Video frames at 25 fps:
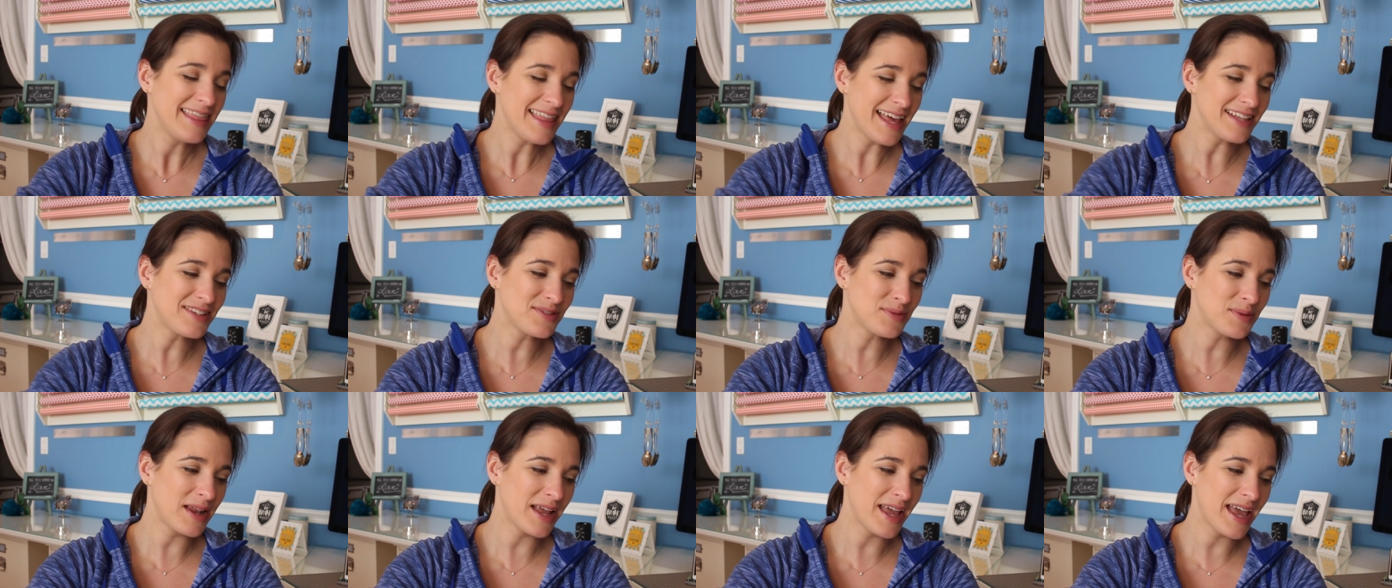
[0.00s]

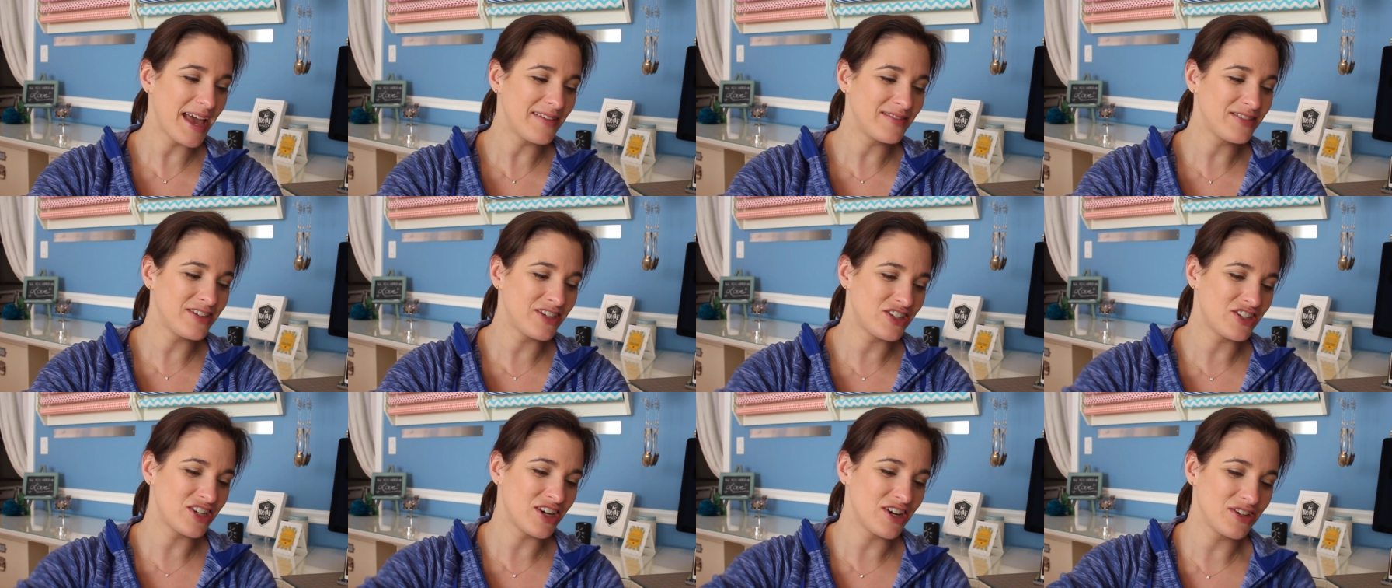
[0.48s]
that's what I have
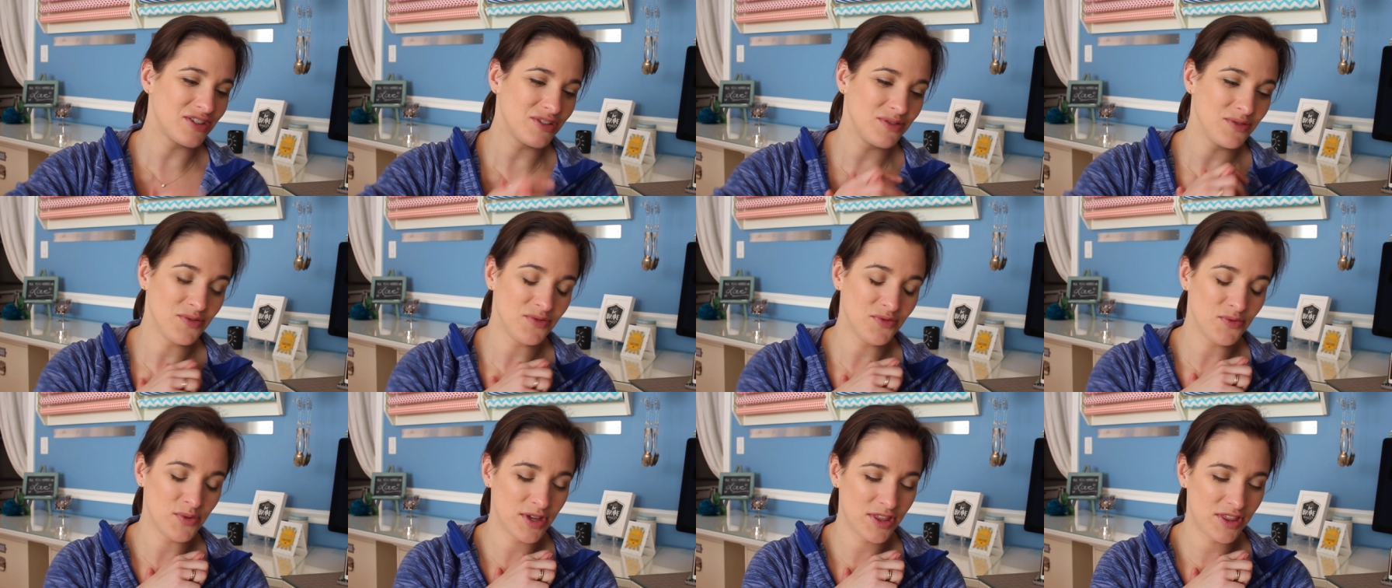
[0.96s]
to share
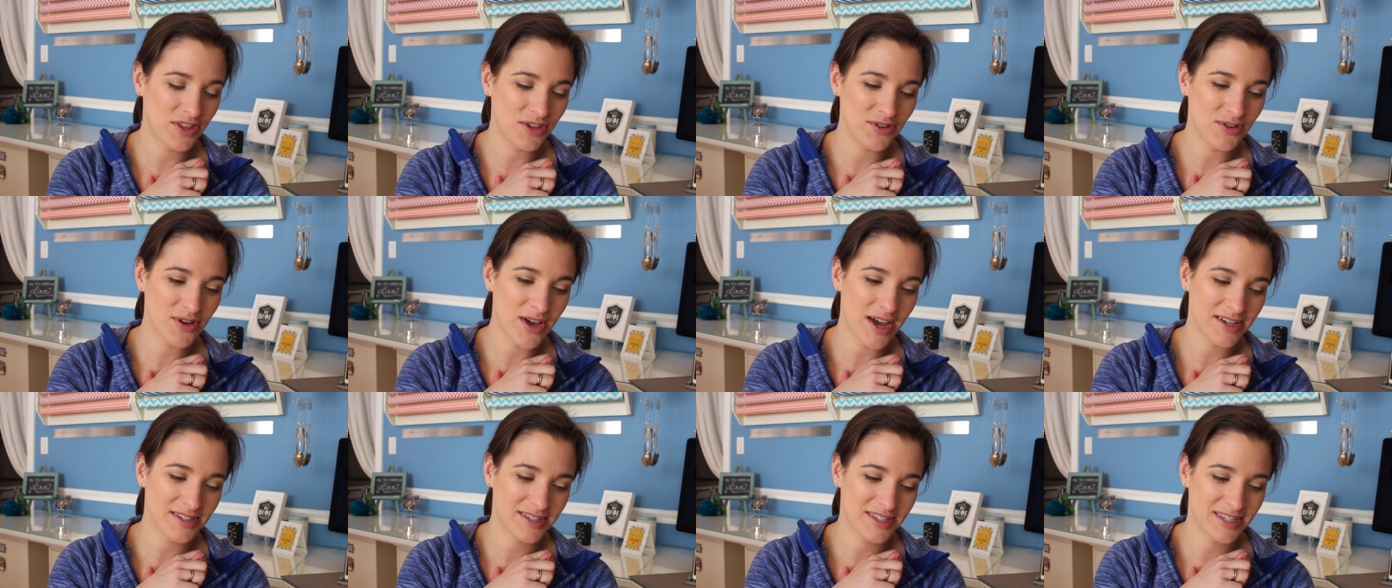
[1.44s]
with
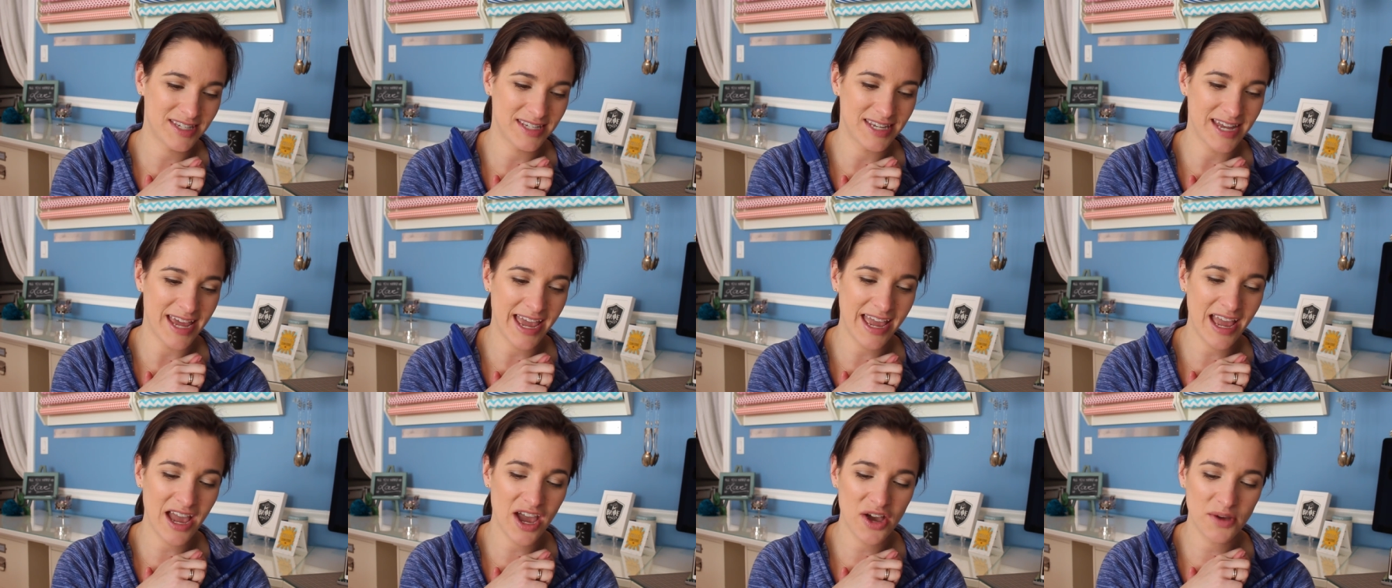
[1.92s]
you guys today.